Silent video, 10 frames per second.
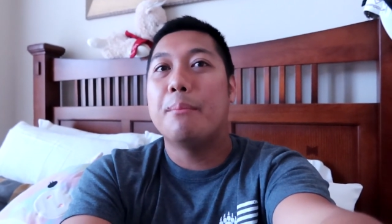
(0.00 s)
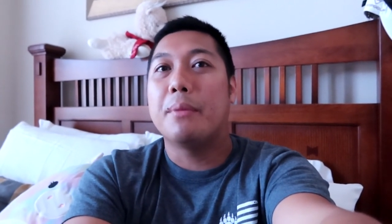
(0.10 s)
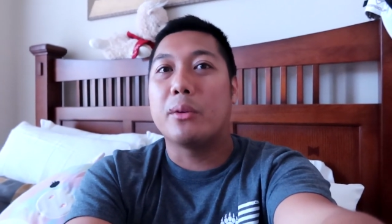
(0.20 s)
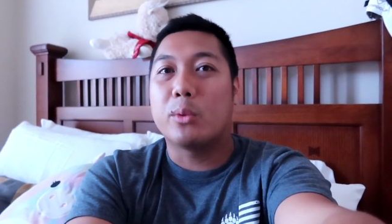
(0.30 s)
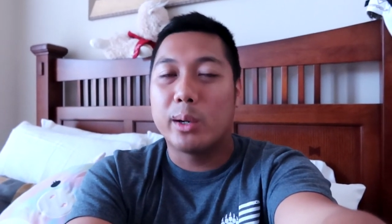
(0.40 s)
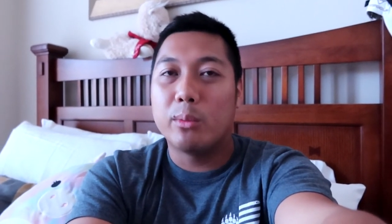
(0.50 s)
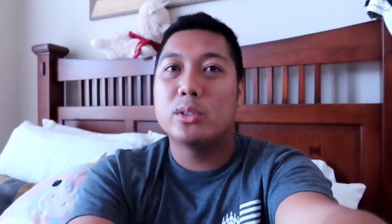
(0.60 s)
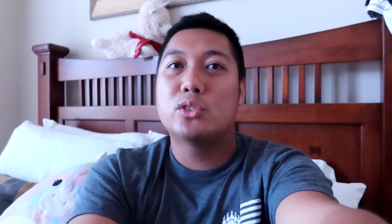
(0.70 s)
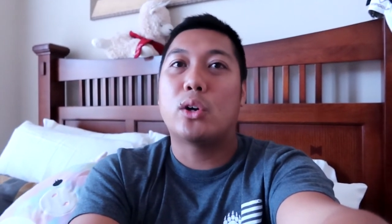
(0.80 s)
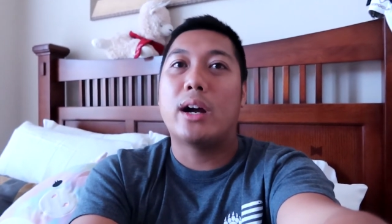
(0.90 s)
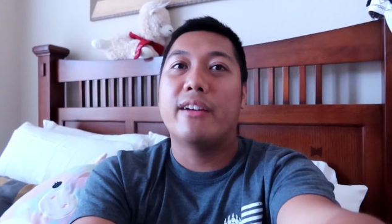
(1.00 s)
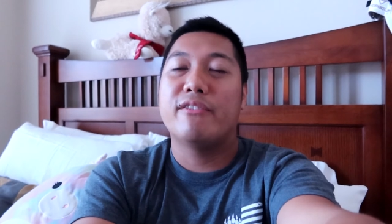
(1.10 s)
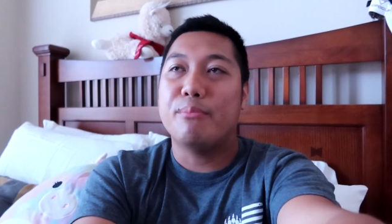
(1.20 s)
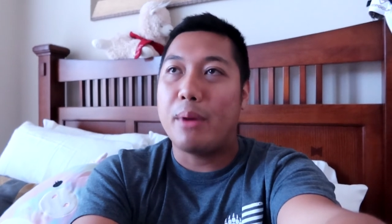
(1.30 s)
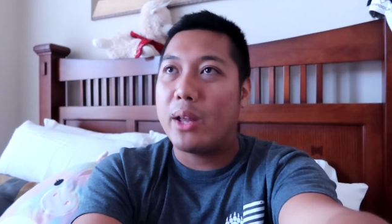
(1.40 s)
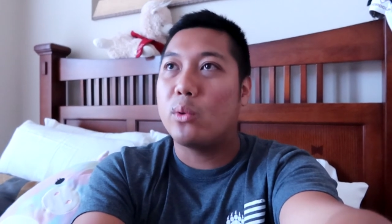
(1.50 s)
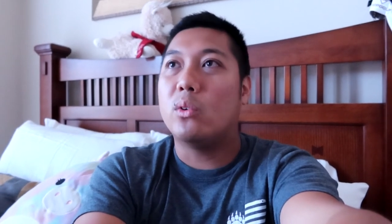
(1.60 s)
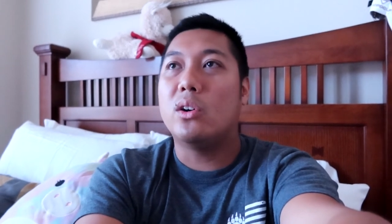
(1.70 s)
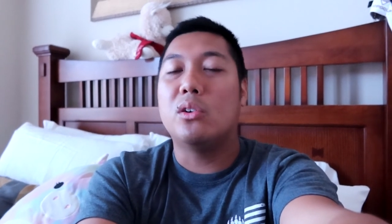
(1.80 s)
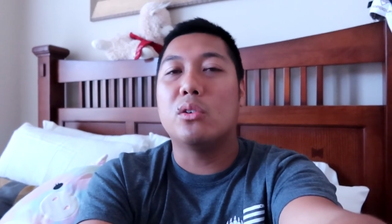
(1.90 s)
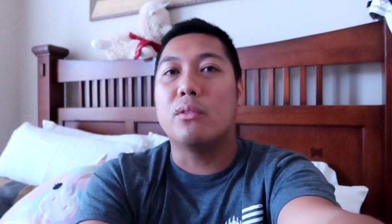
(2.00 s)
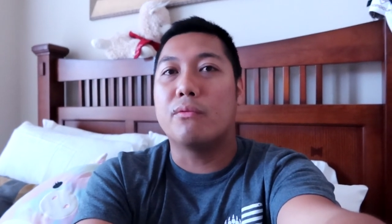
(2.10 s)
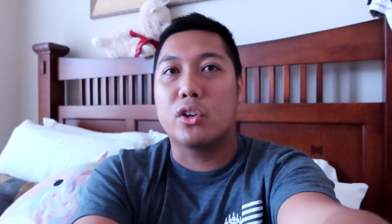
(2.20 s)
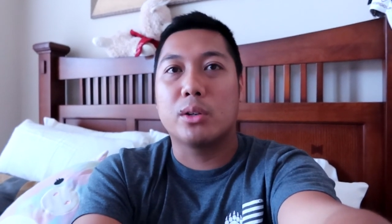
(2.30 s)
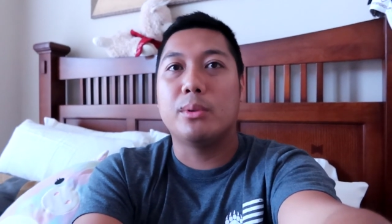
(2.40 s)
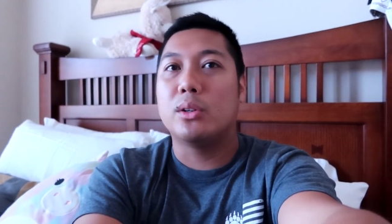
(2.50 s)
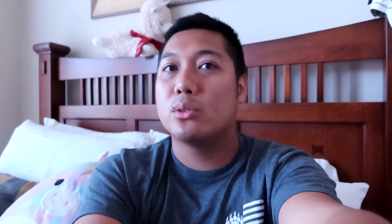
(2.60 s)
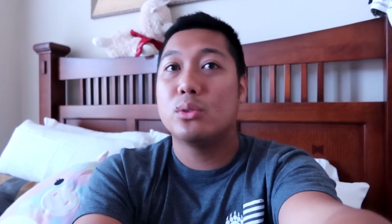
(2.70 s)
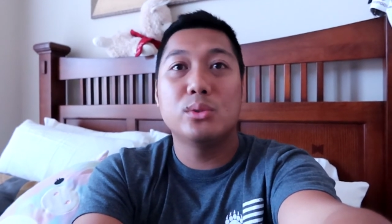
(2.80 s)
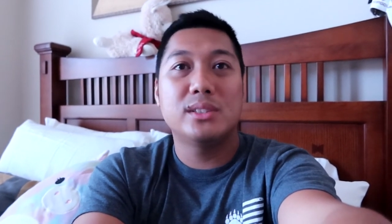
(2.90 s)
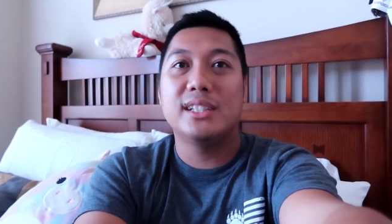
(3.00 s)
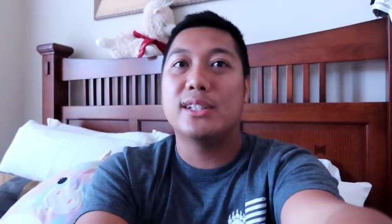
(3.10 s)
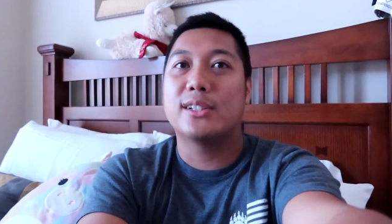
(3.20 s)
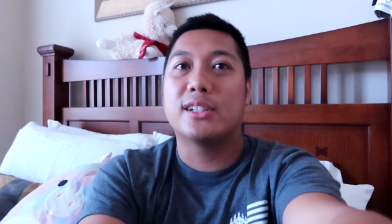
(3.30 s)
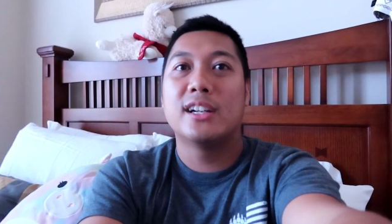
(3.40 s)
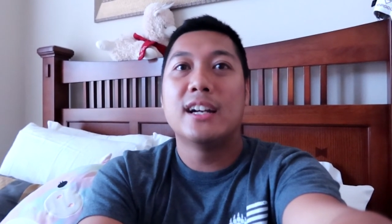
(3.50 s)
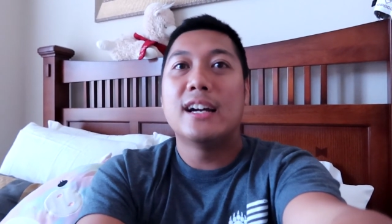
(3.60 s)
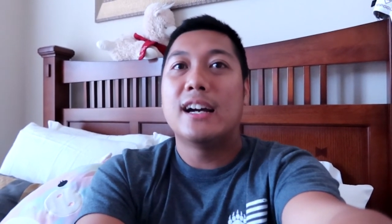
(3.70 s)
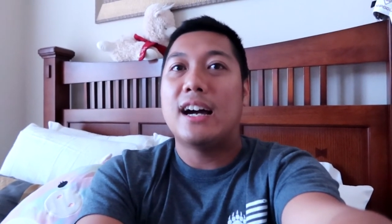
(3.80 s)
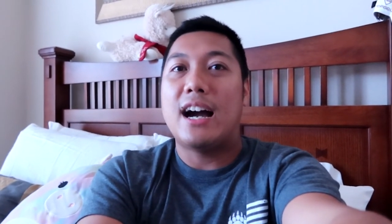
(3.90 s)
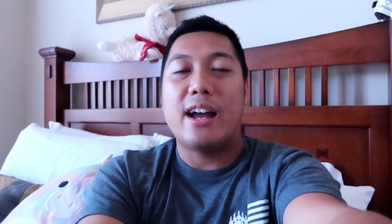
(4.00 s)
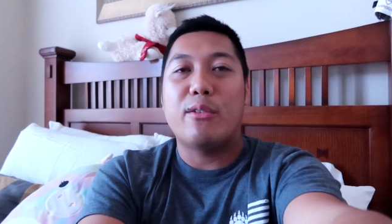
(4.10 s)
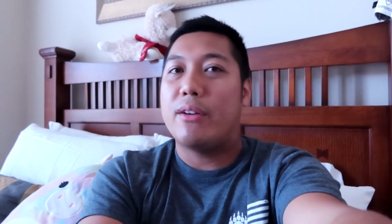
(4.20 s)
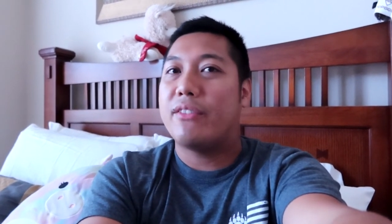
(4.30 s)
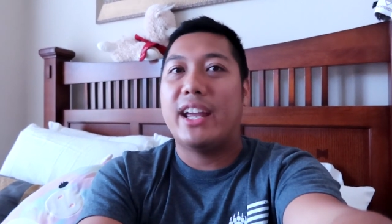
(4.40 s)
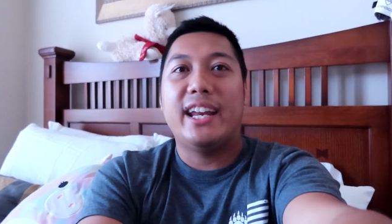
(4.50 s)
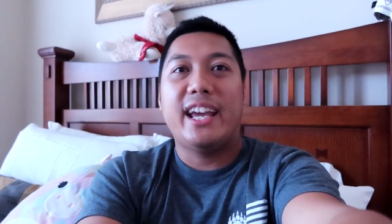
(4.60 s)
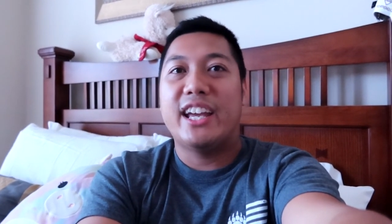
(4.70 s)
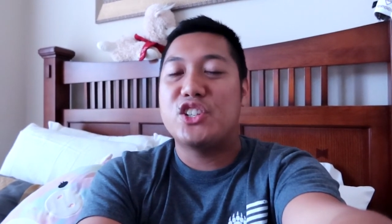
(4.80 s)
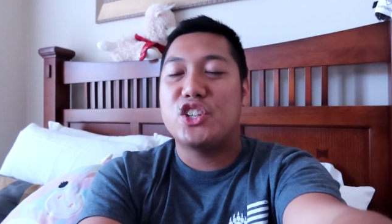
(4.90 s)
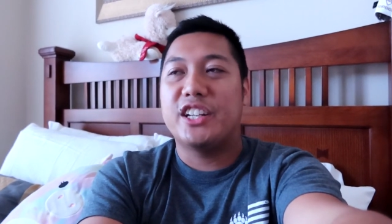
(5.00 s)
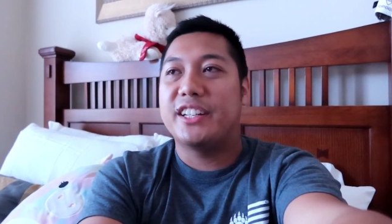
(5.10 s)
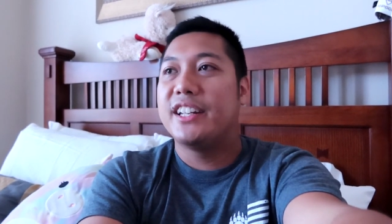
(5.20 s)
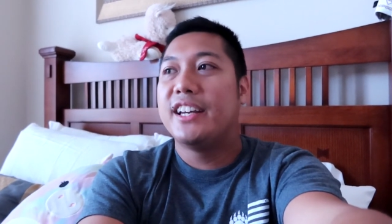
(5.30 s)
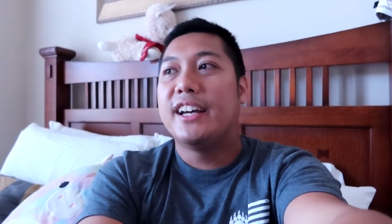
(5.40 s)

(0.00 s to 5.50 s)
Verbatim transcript: Being rear wheel drive, manual, convertible, two-seater, high revving N A engine.